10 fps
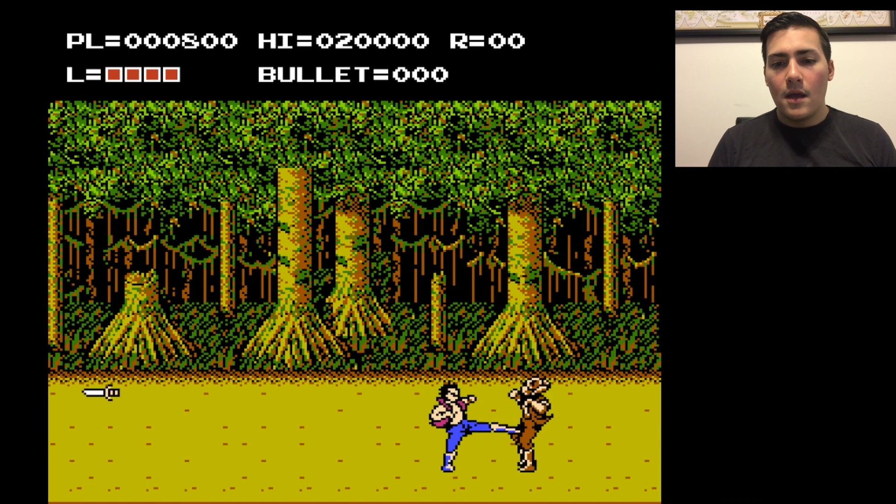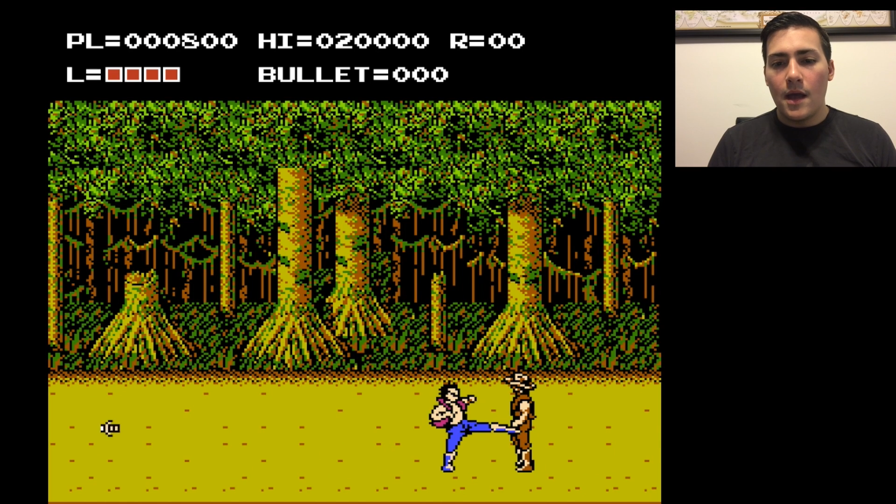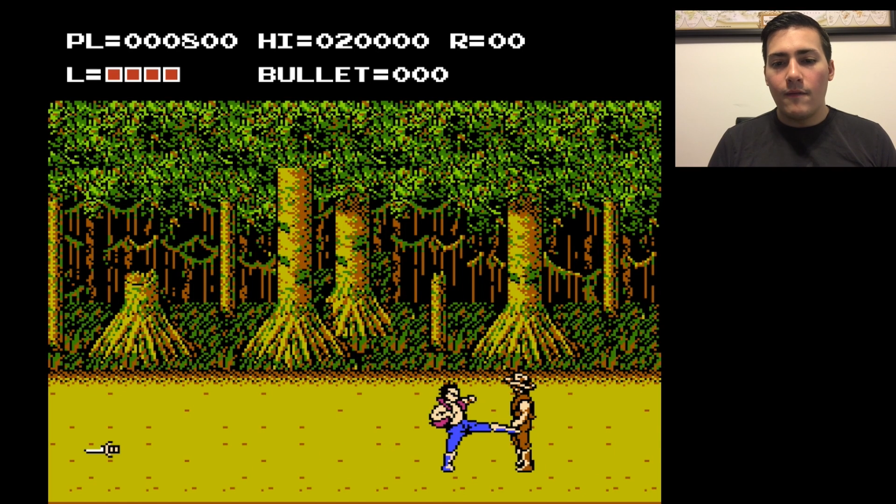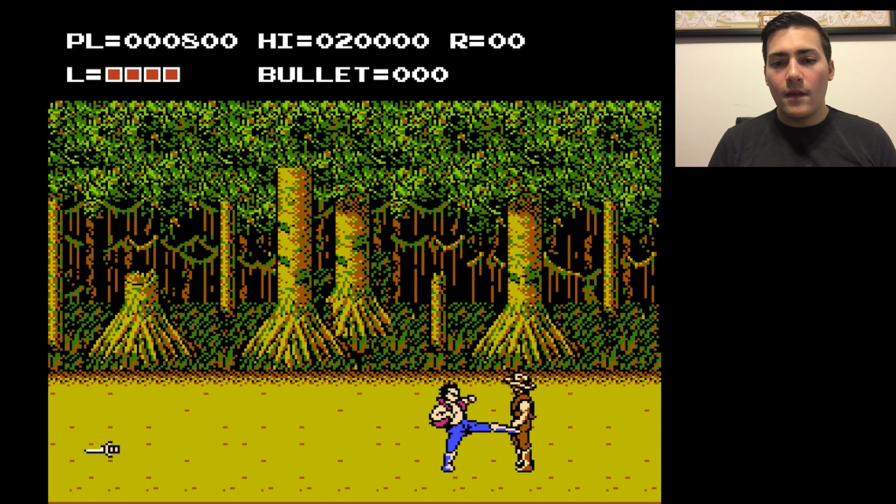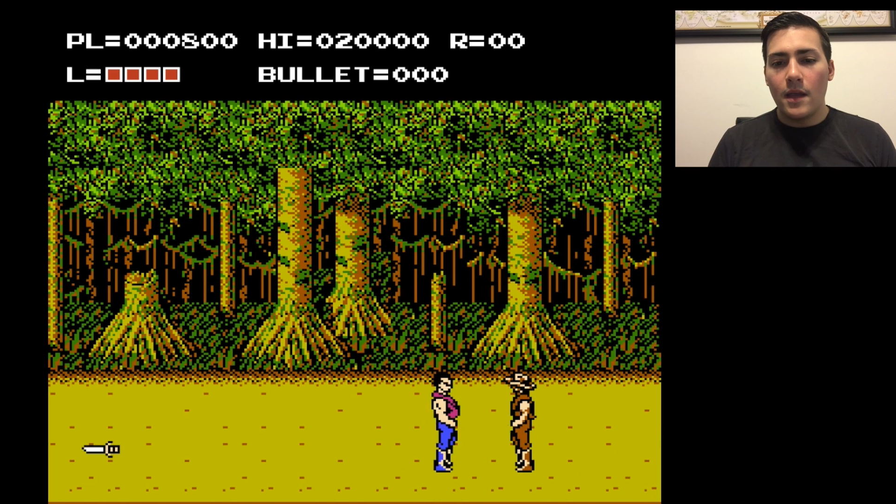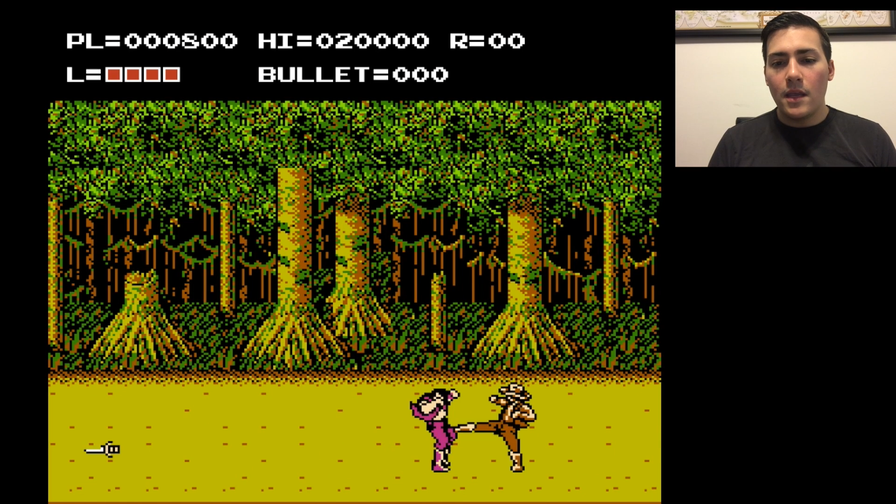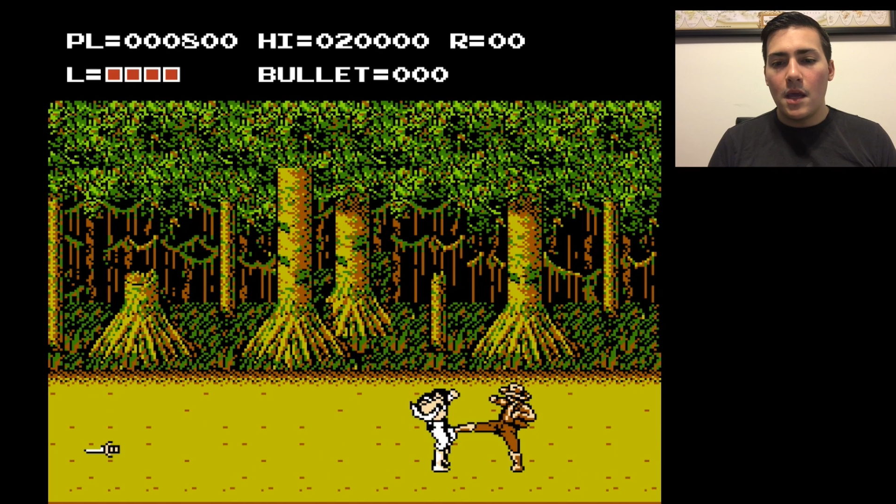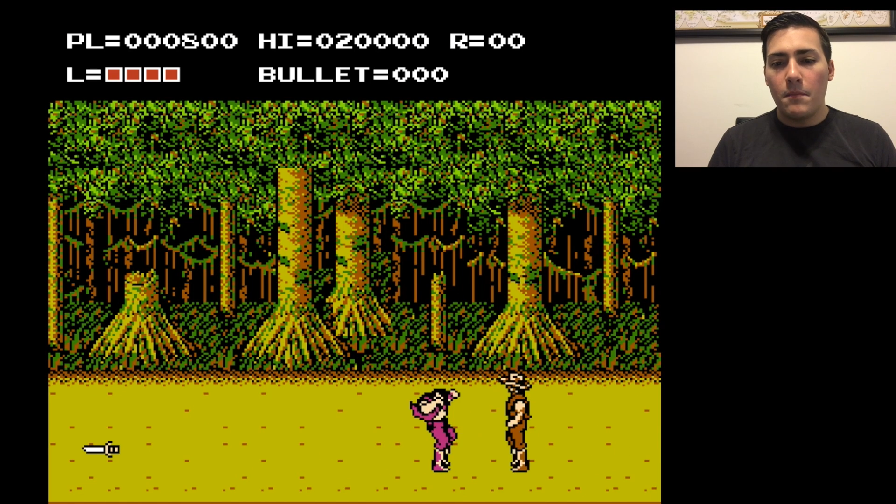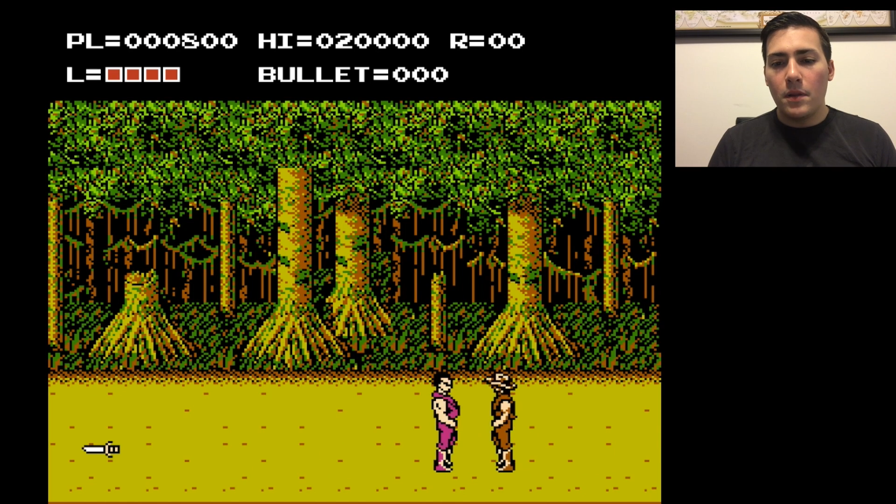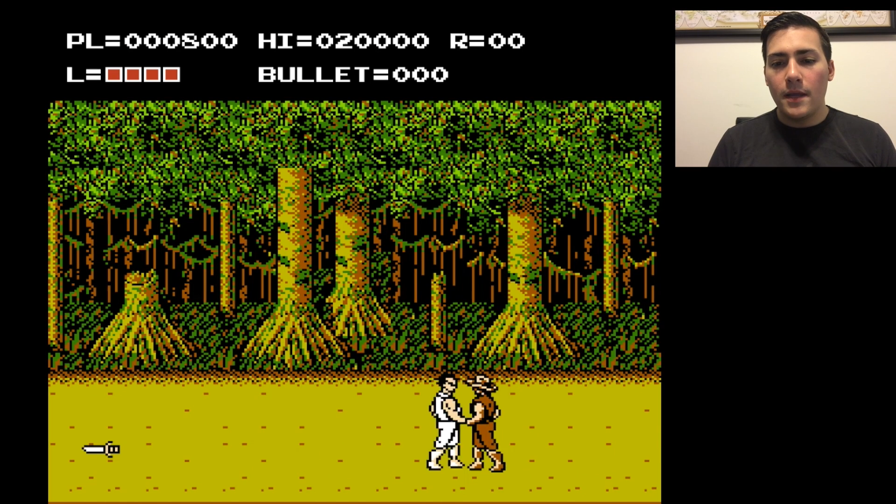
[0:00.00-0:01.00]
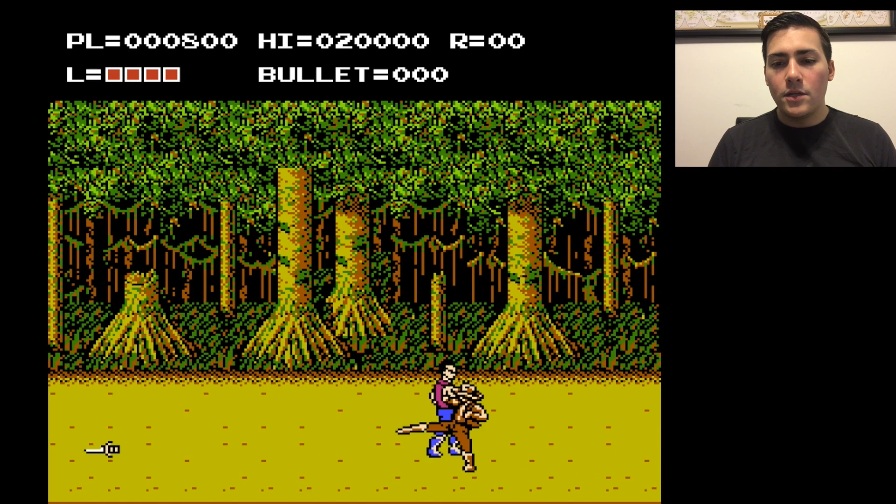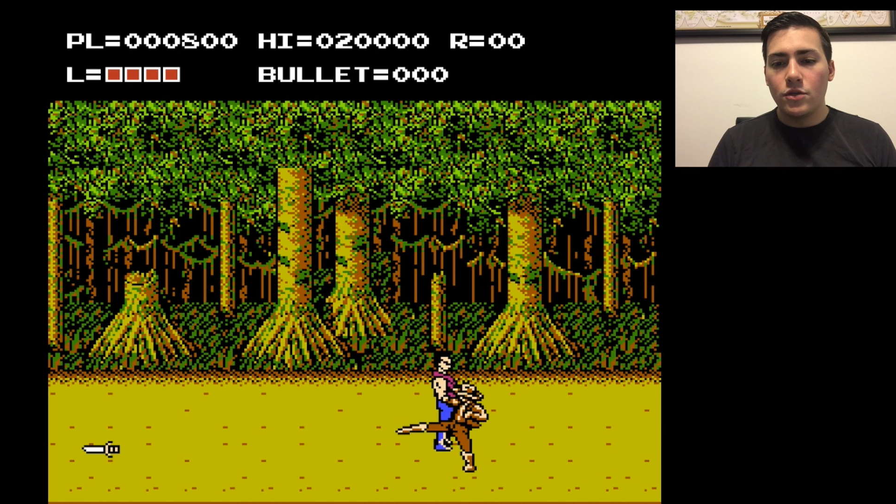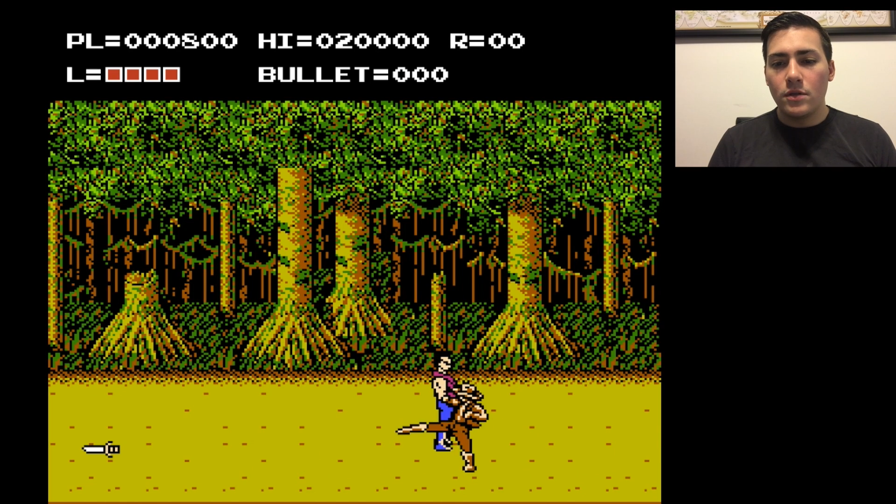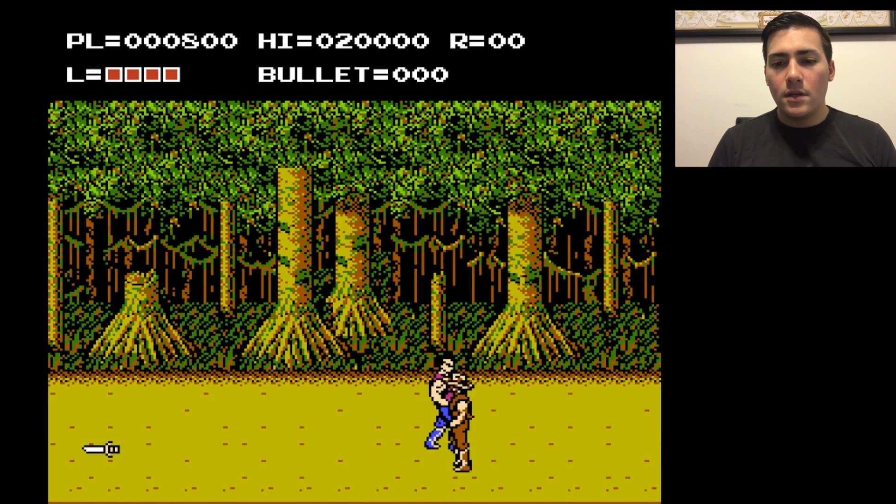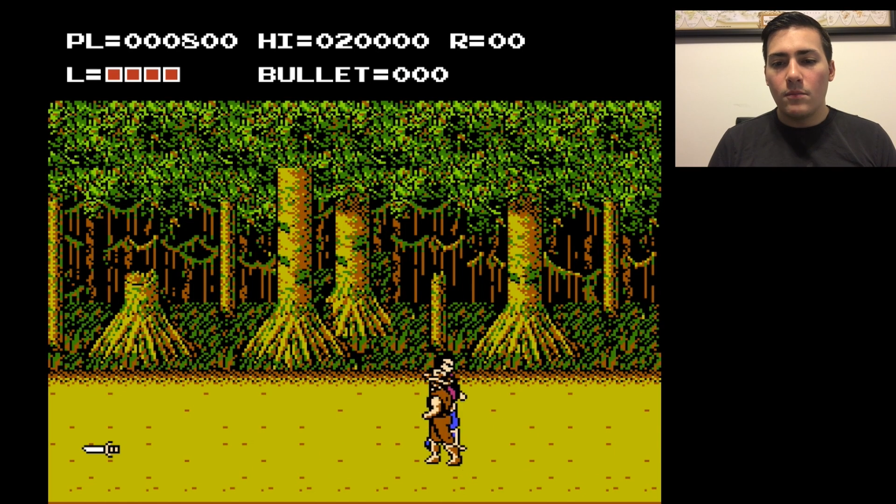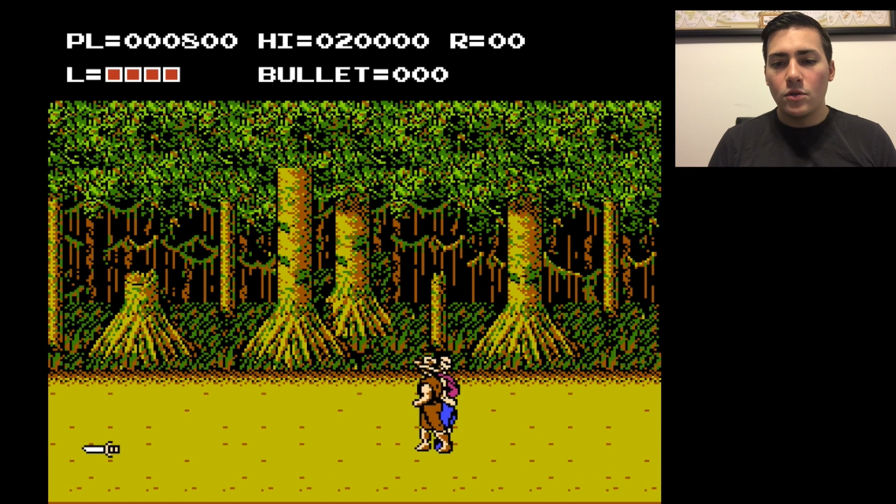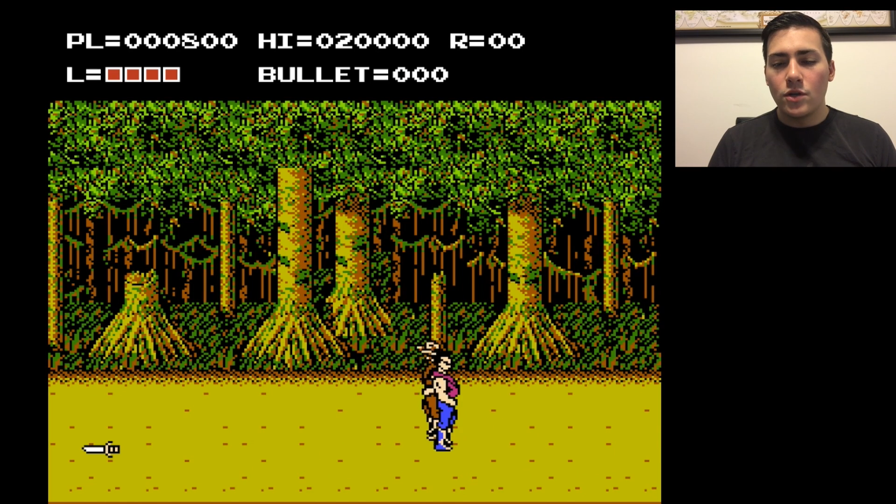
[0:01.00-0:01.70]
I have not yet played Double